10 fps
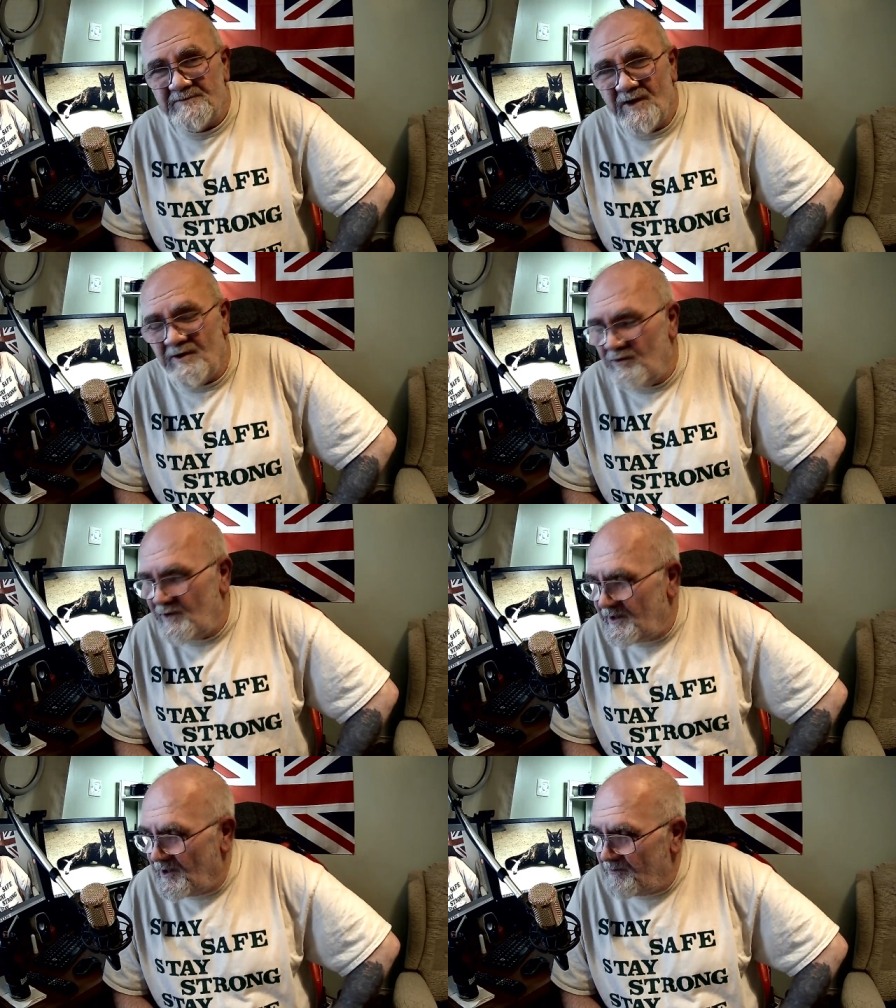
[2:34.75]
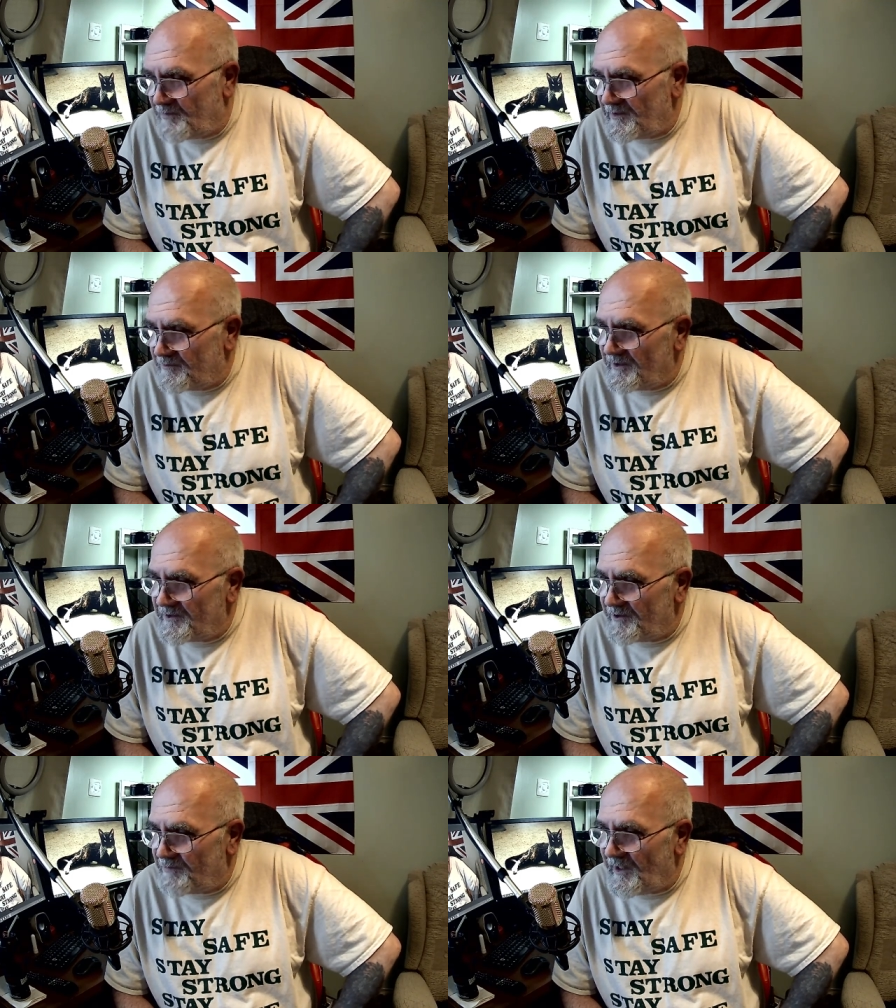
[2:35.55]
and all the other people in
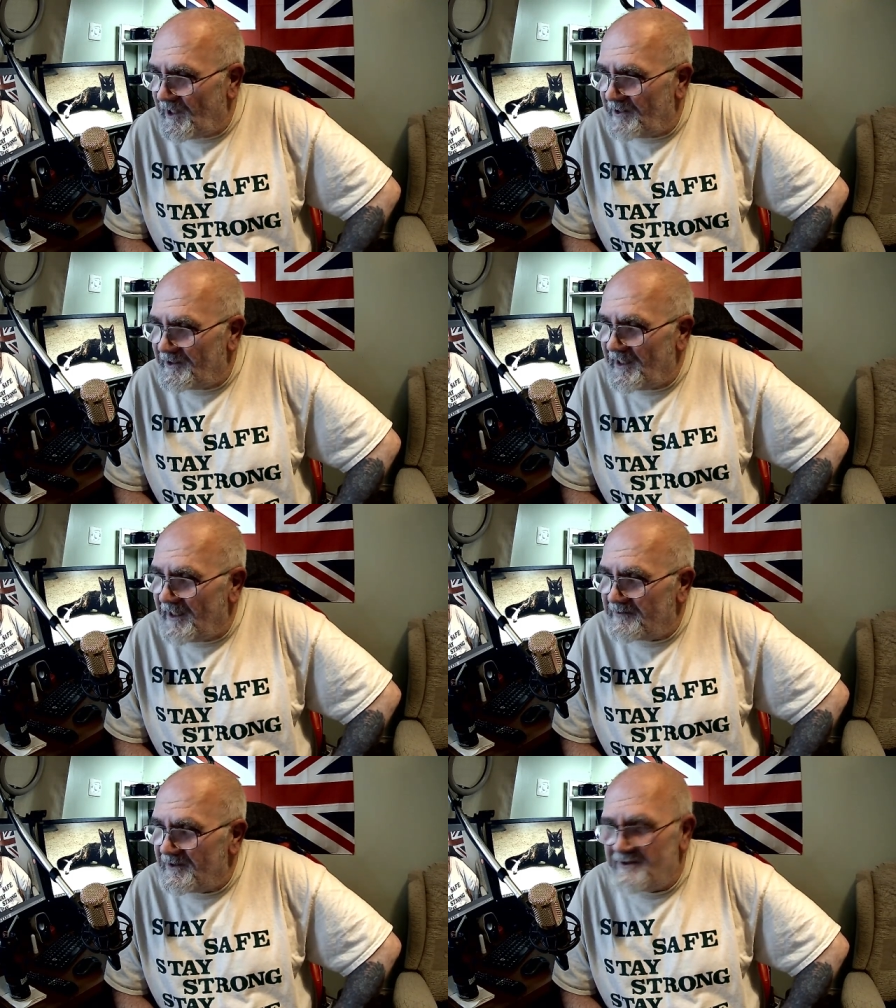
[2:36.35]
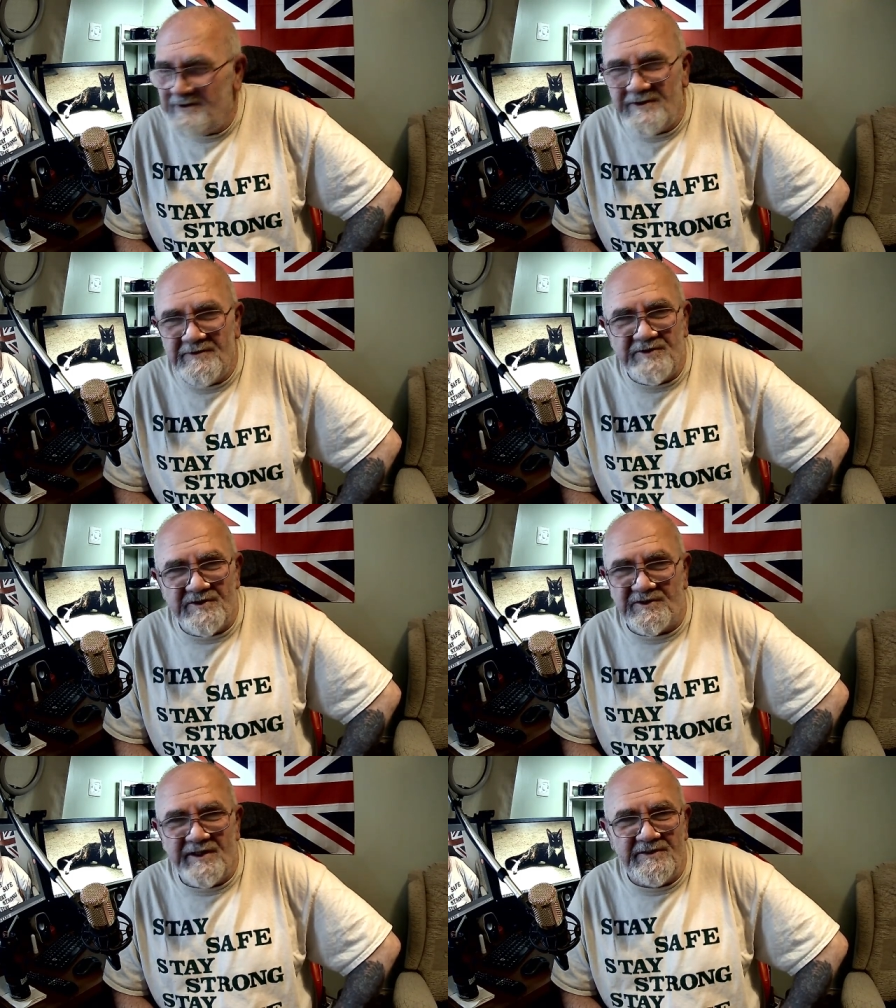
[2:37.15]
your party there, that you
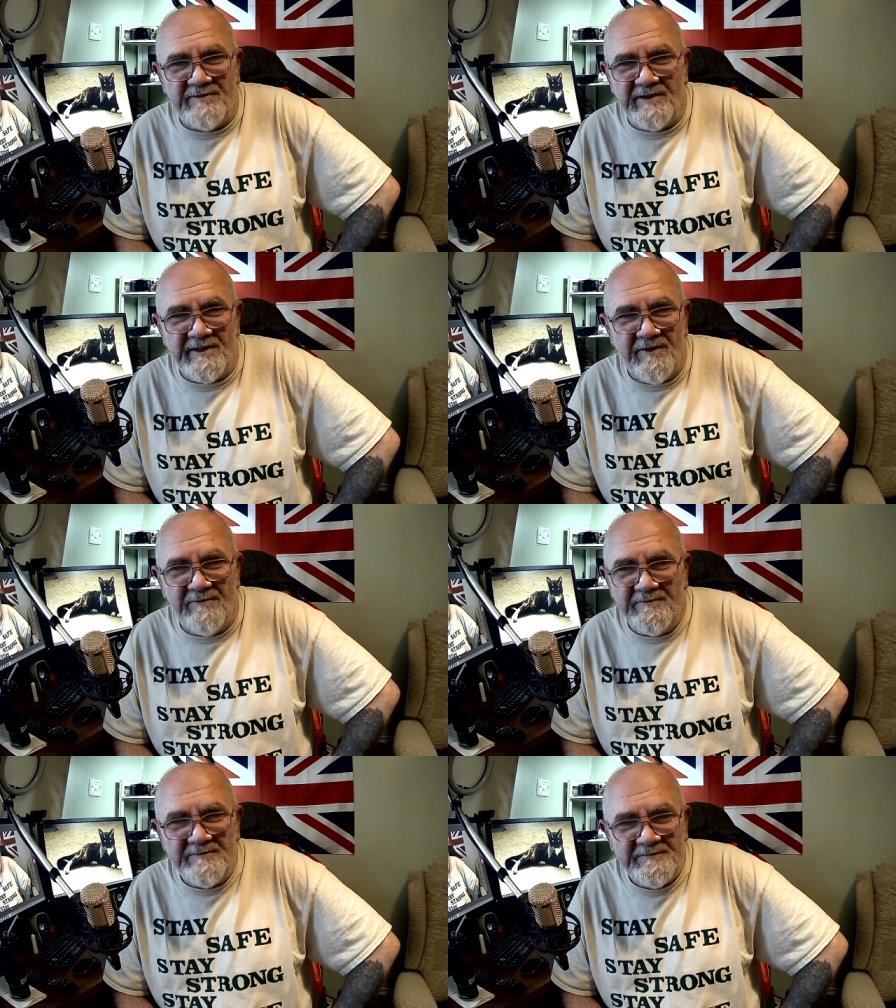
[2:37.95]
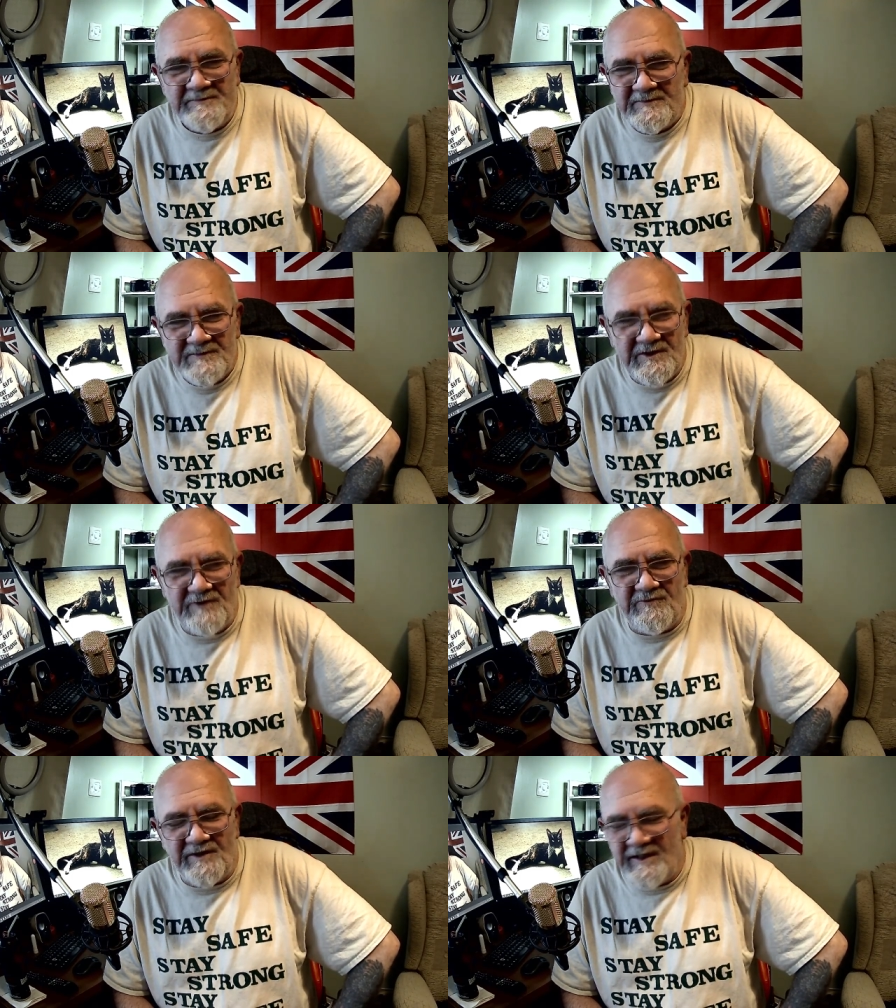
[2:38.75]
just need to be gone.
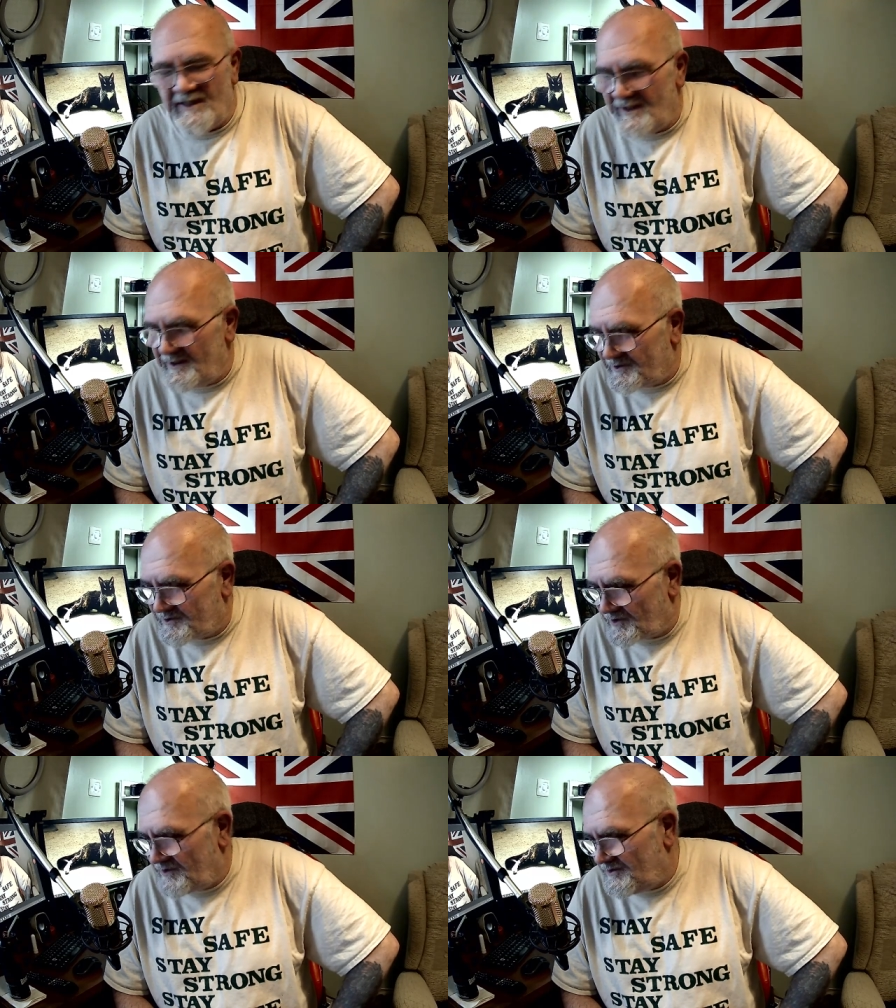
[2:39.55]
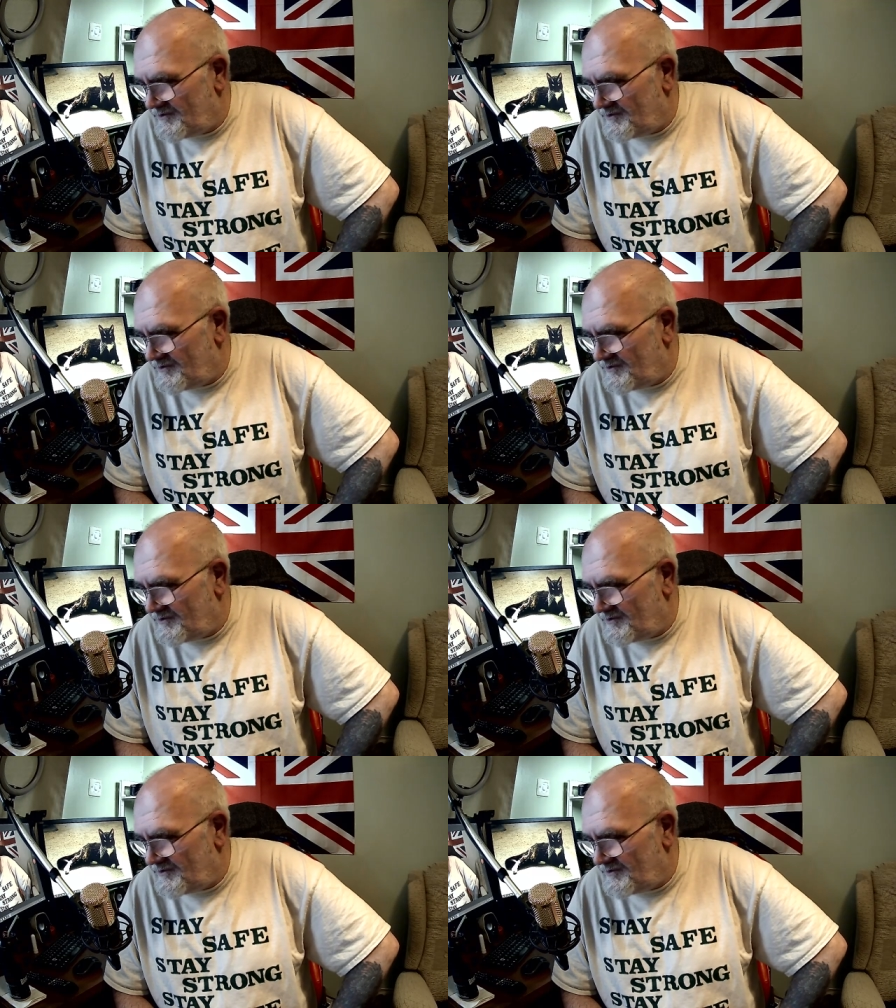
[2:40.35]
You really do.